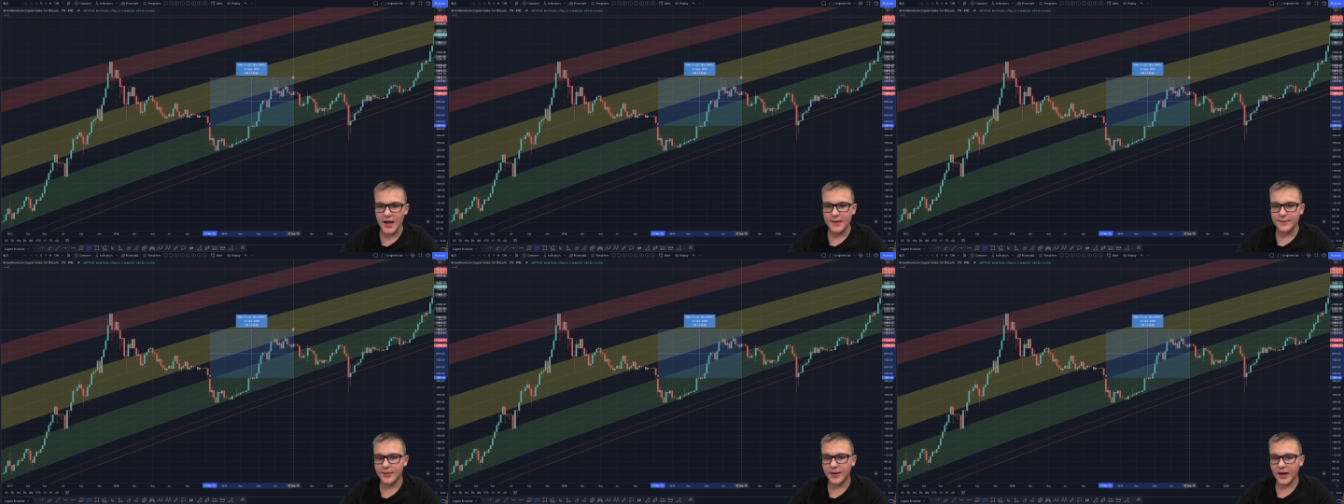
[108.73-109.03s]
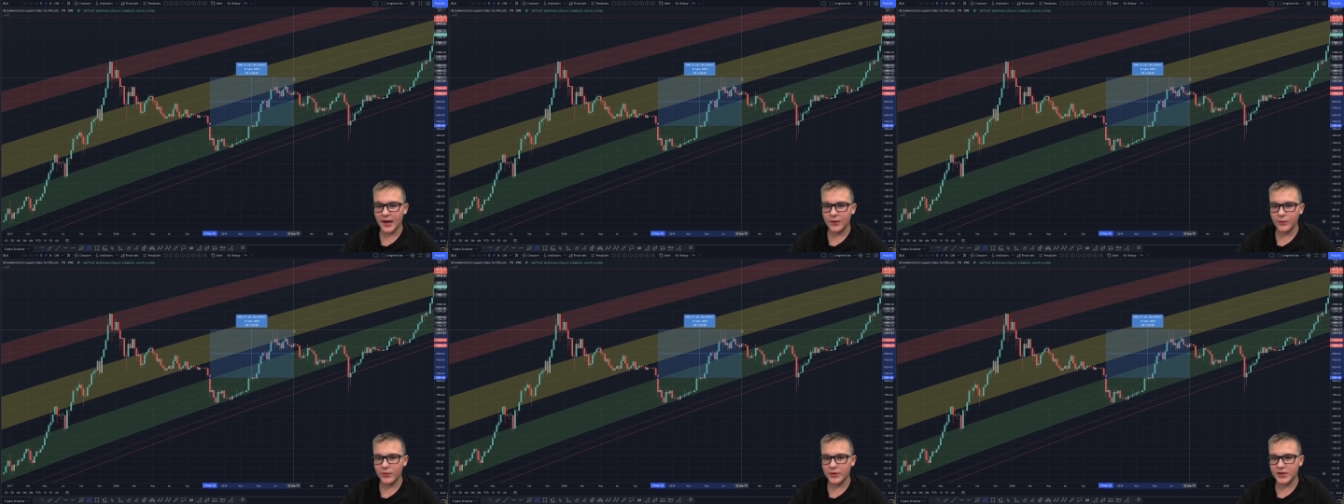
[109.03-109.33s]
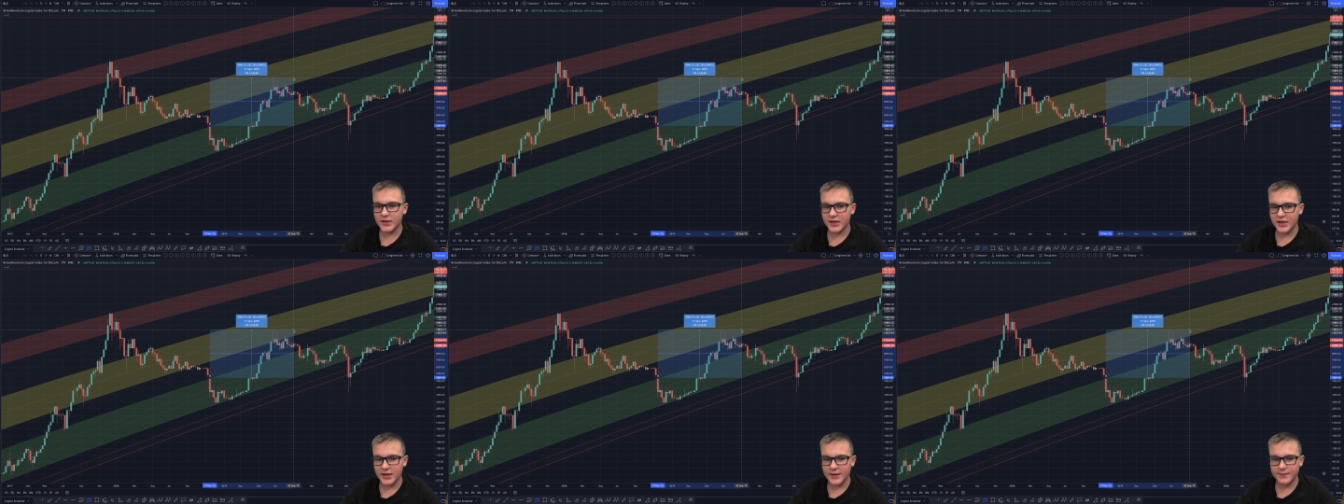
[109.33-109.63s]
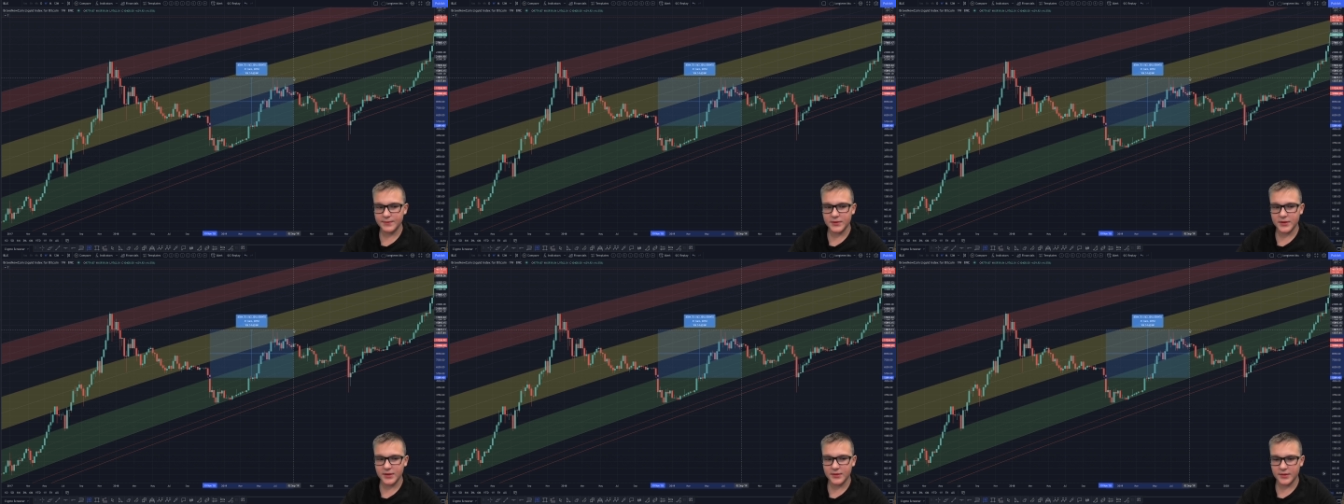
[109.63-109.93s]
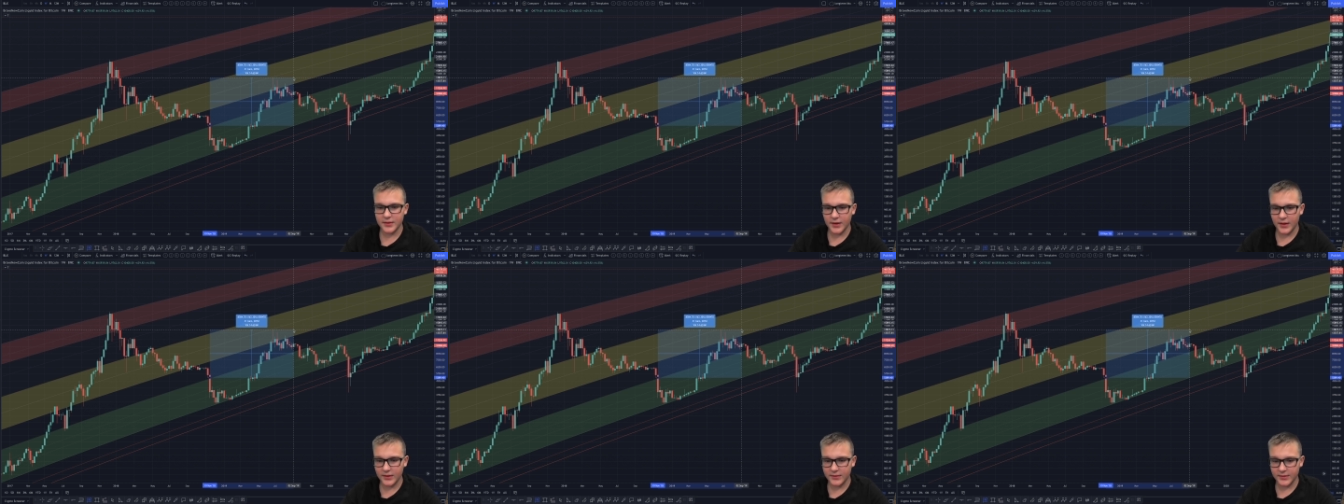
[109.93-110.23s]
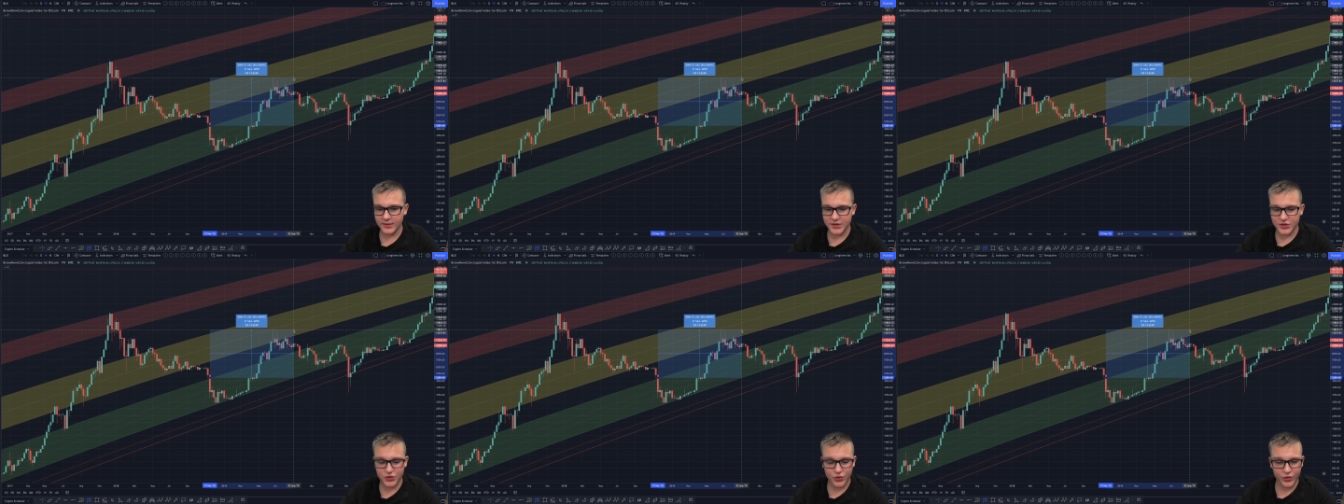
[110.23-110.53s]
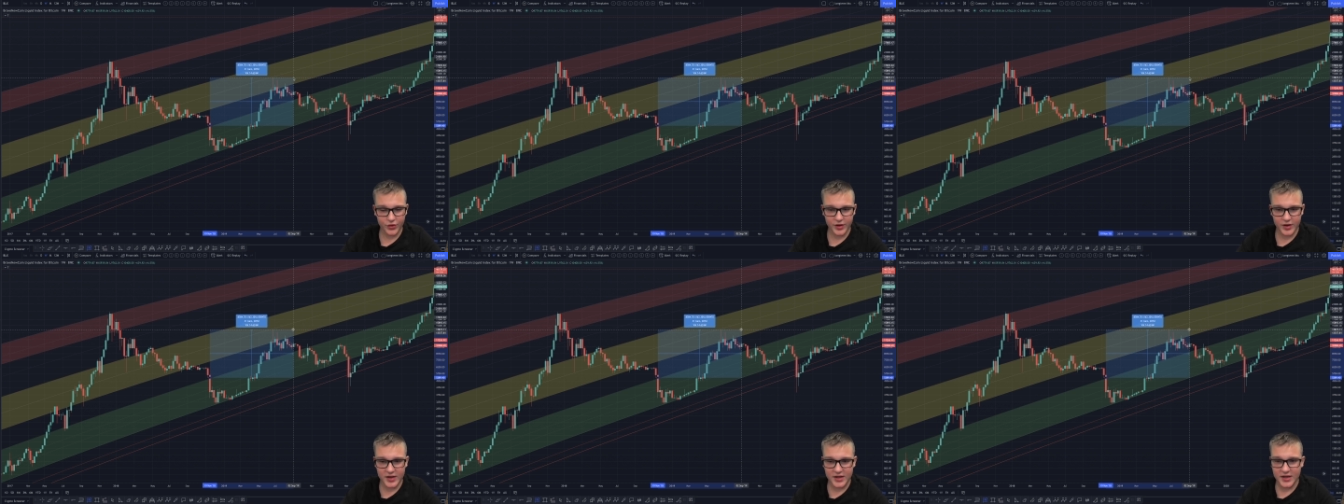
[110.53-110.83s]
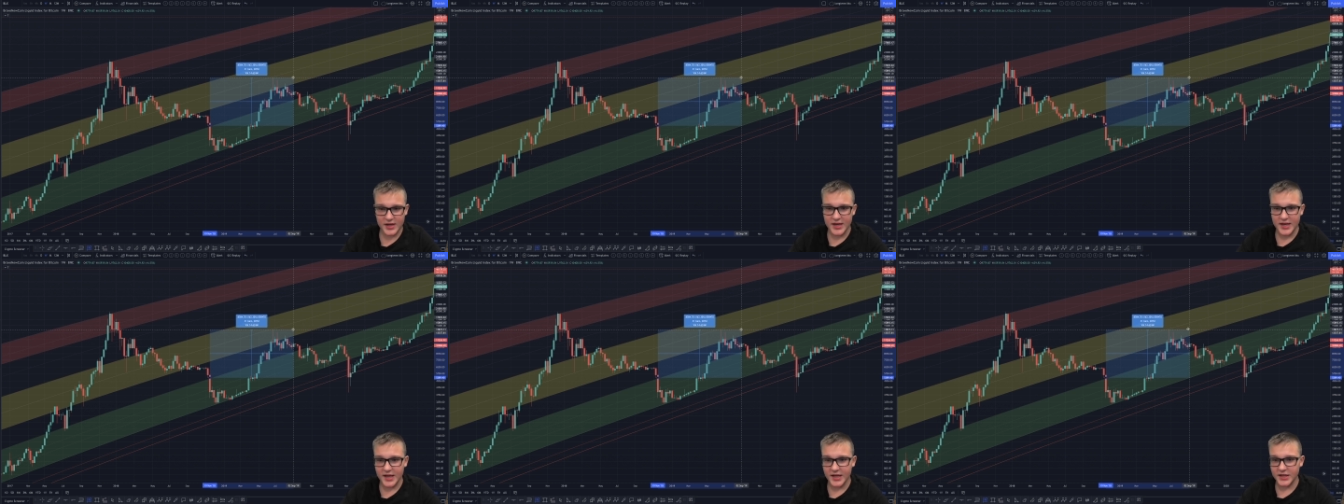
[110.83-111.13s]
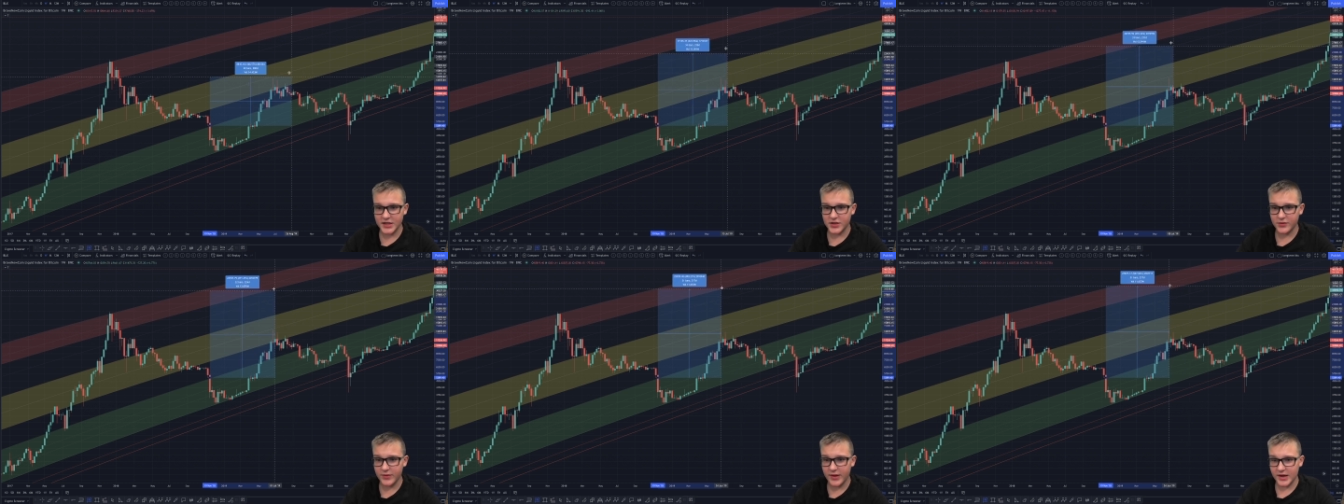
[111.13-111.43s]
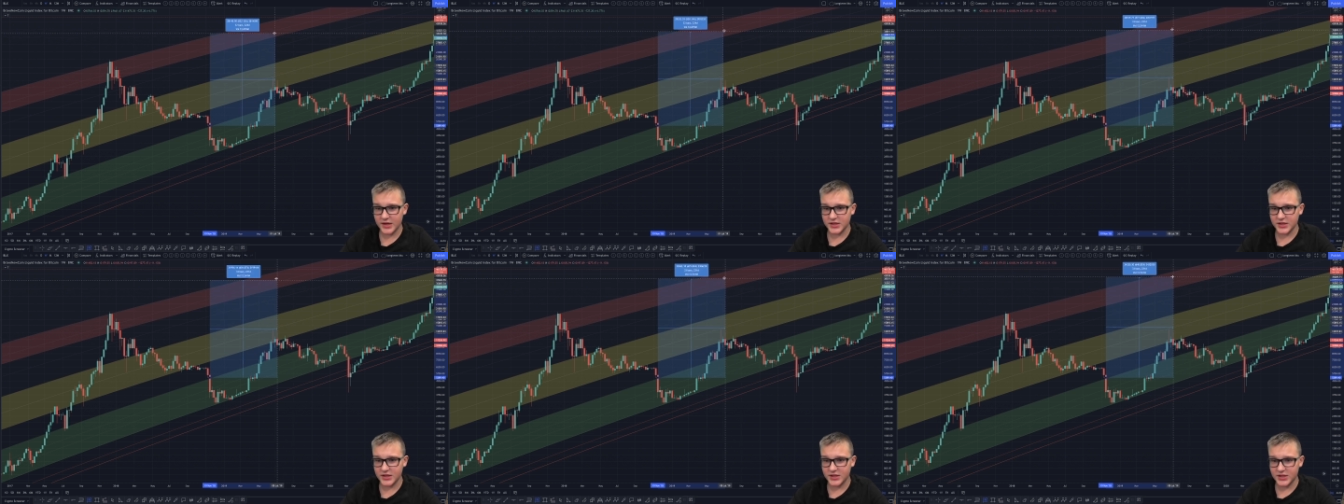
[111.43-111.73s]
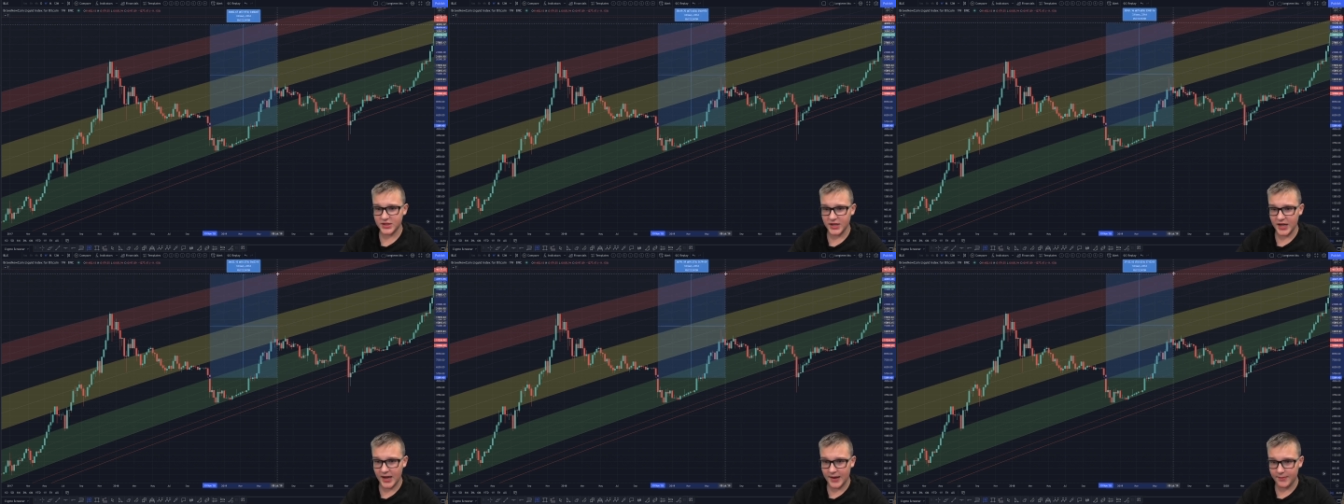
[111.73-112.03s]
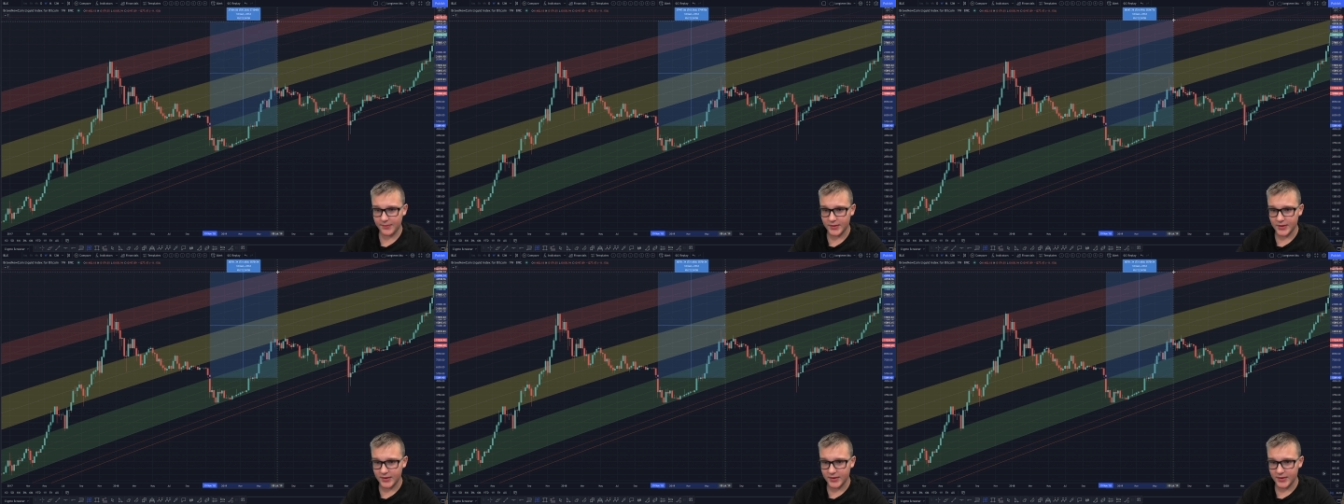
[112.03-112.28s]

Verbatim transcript: But I would keep the majority until we actually tap